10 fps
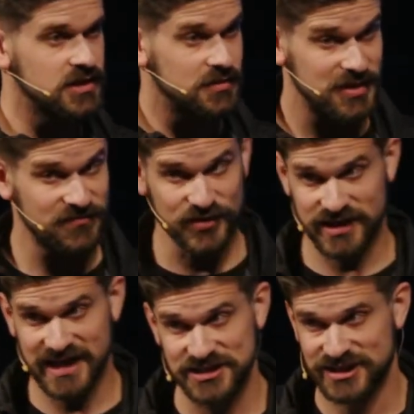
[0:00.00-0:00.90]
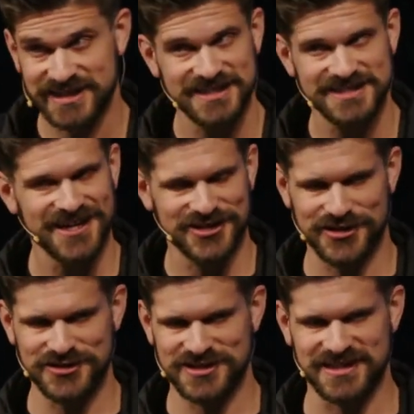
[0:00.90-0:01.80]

But if you catch it, he's not cursing